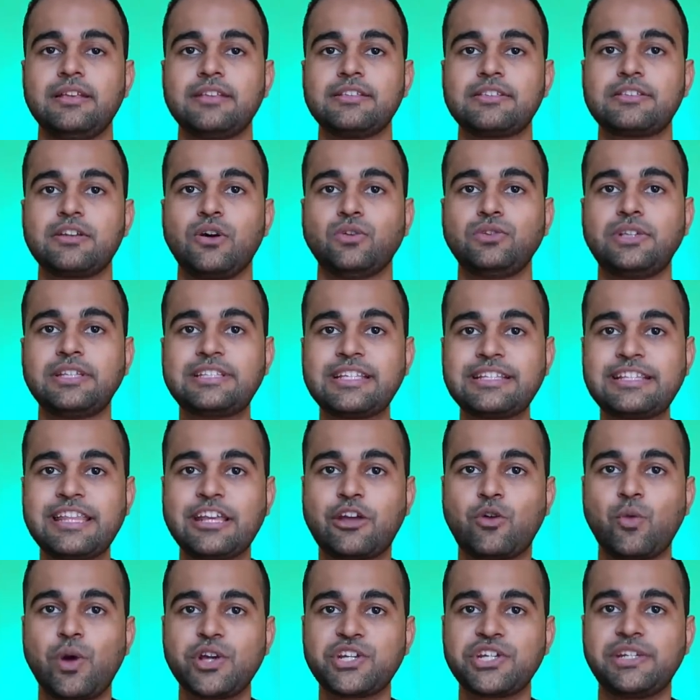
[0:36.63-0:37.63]
So this is
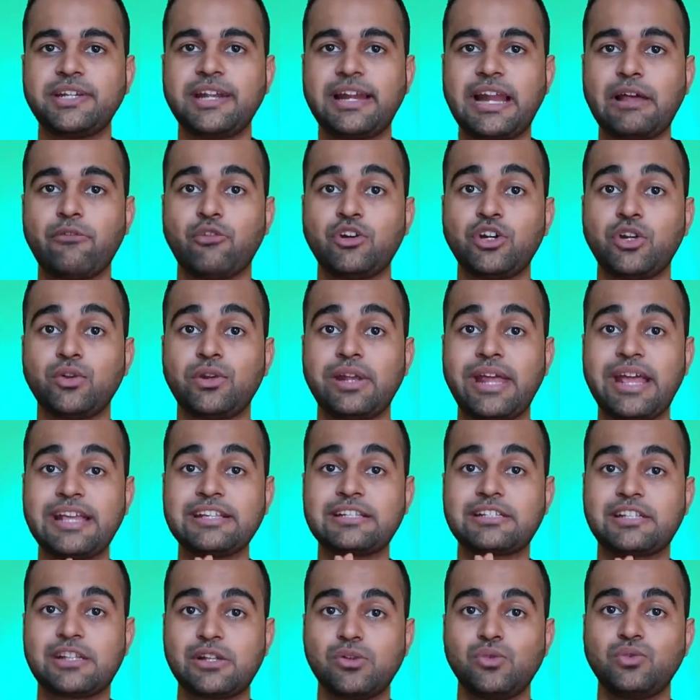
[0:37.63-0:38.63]
the question that I want to
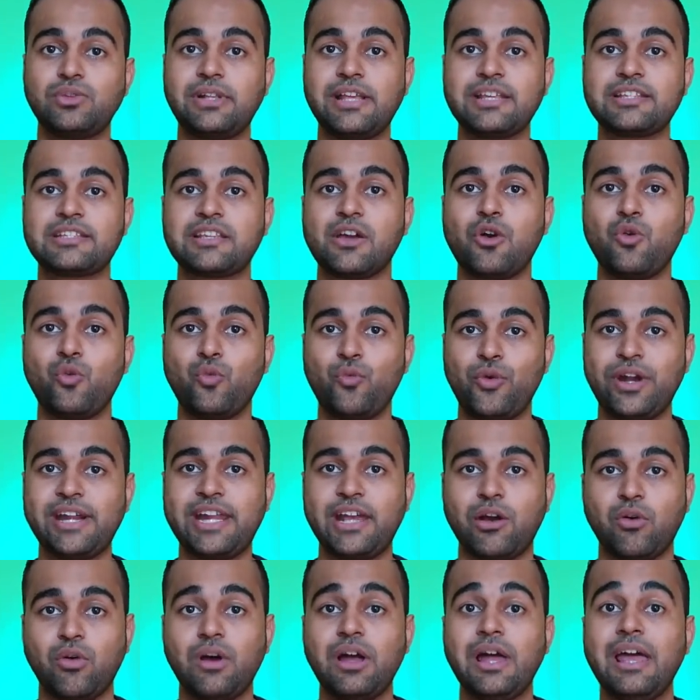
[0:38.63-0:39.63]
raise through this
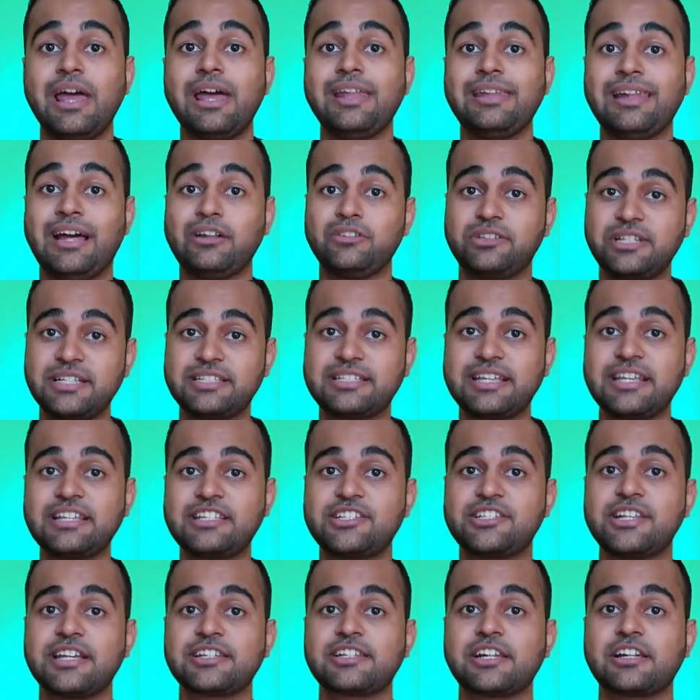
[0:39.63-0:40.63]
video. Now this
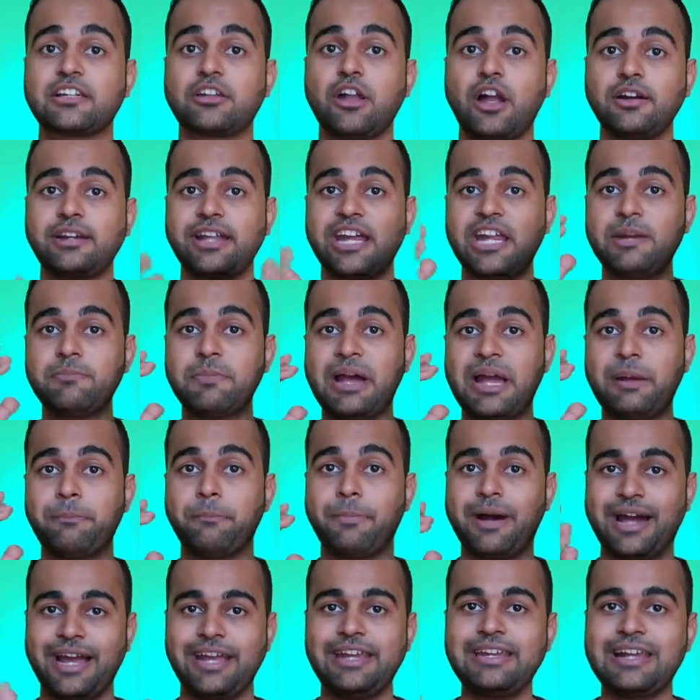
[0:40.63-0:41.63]
is just a thought in my
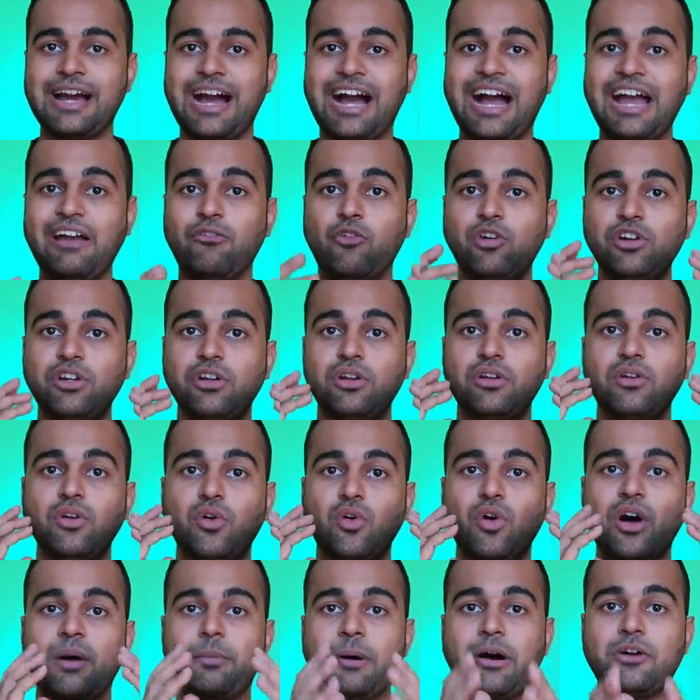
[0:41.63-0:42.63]
mind. I want to
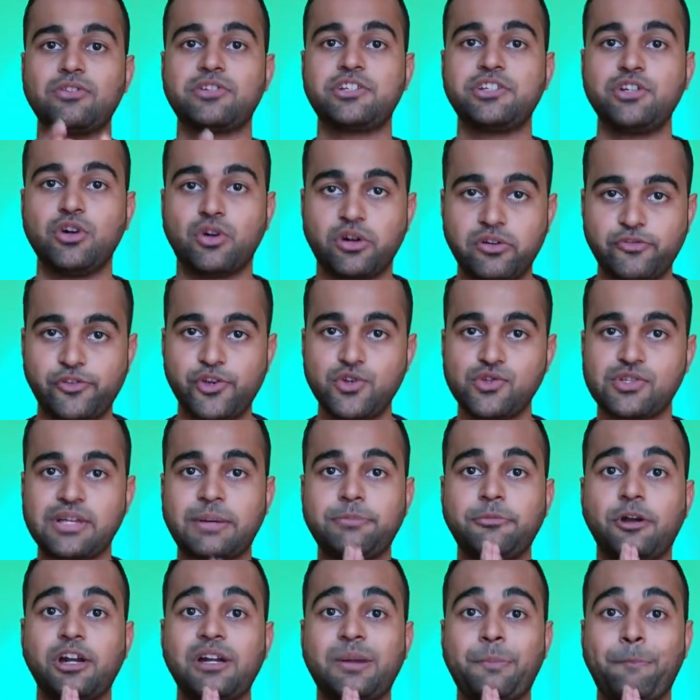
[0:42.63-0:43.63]
know about your views.
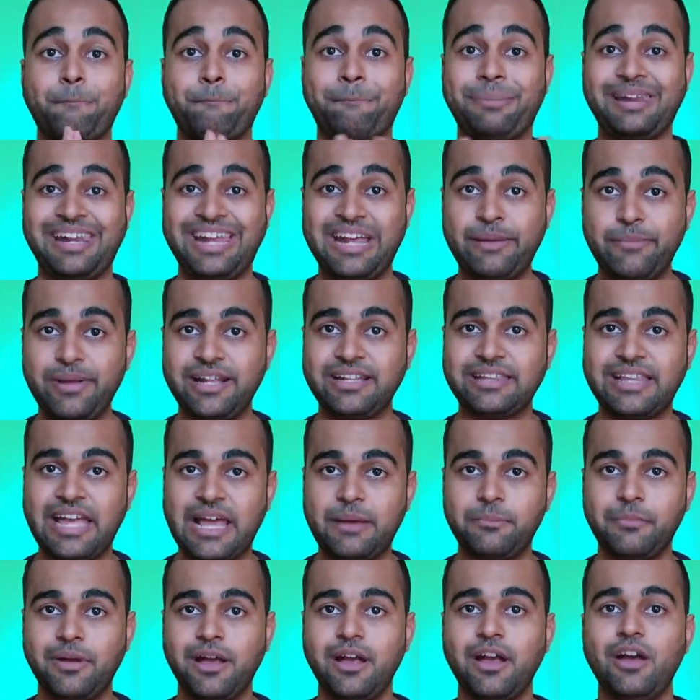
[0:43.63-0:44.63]
I'm not blaming
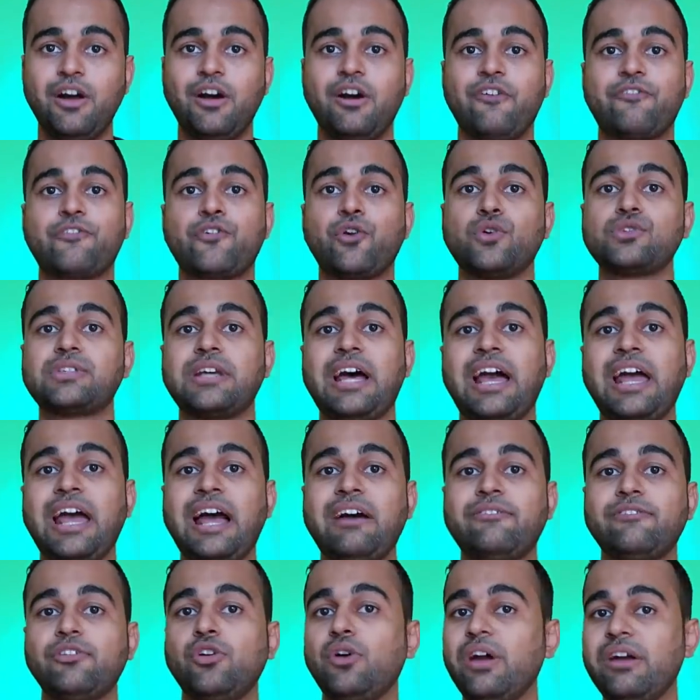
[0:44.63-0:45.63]
them. Of course I
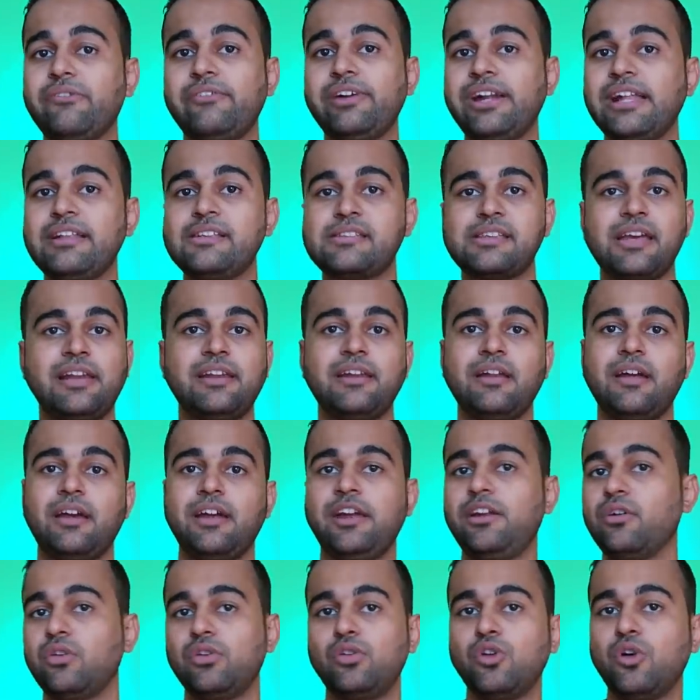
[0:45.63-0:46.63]
have no evidence and
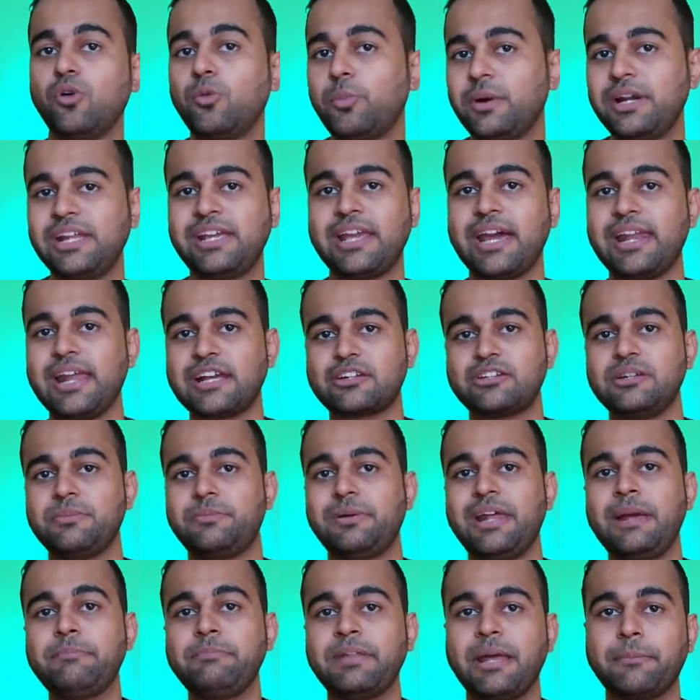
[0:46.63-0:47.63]
you know nobody can actually
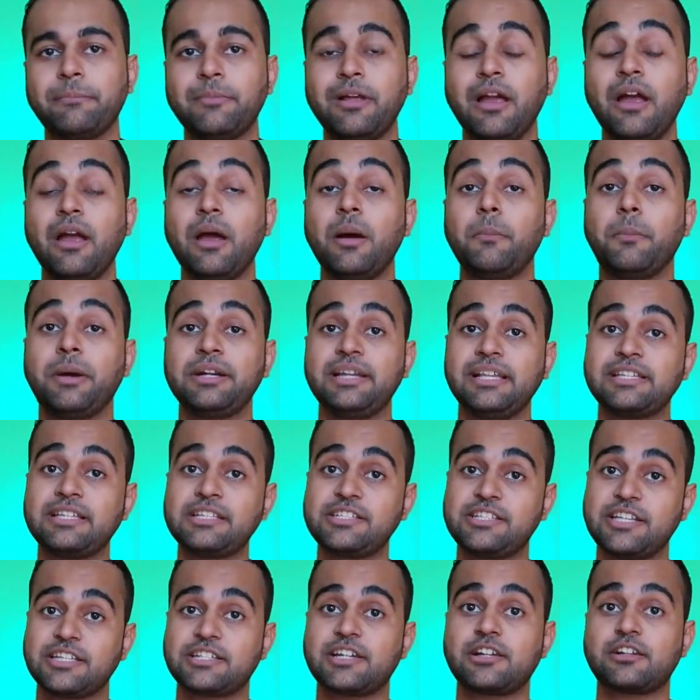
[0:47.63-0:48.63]
blame them. But this
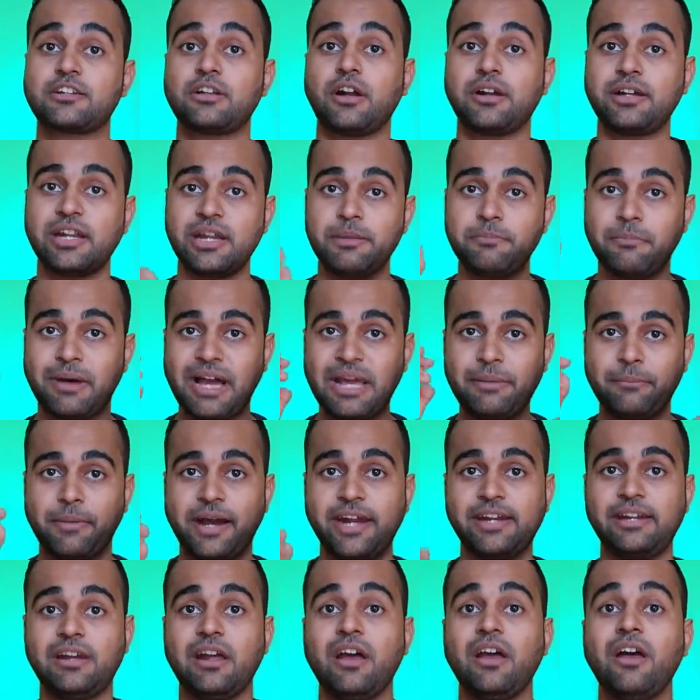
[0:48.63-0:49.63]
is just a thought in my
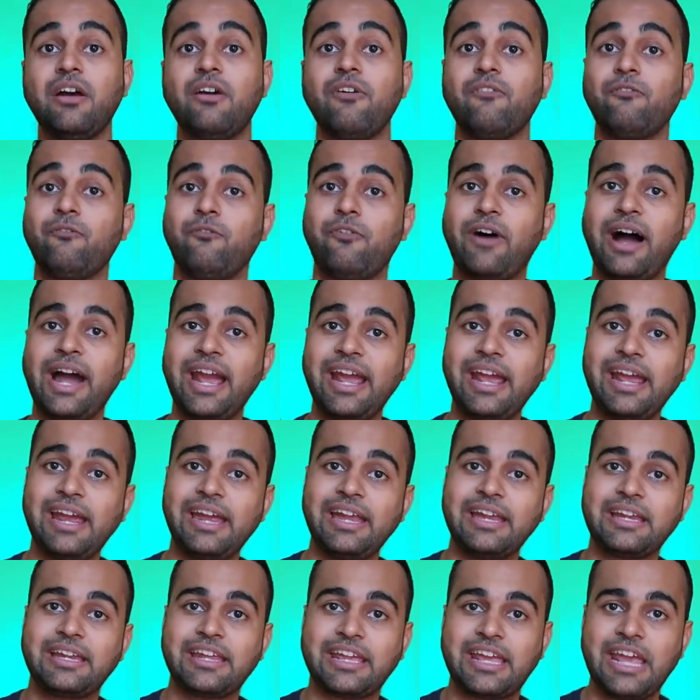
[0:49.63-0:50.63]
mind. Why
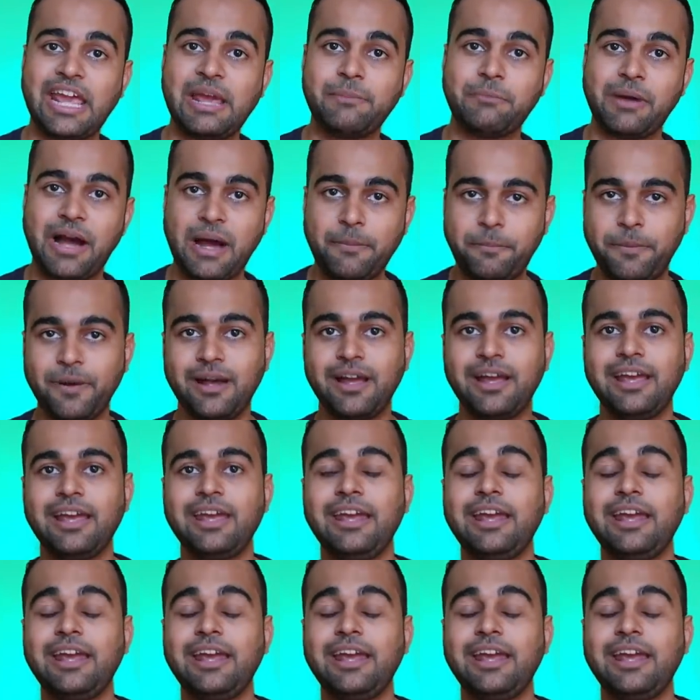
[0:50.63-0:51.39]
it came up?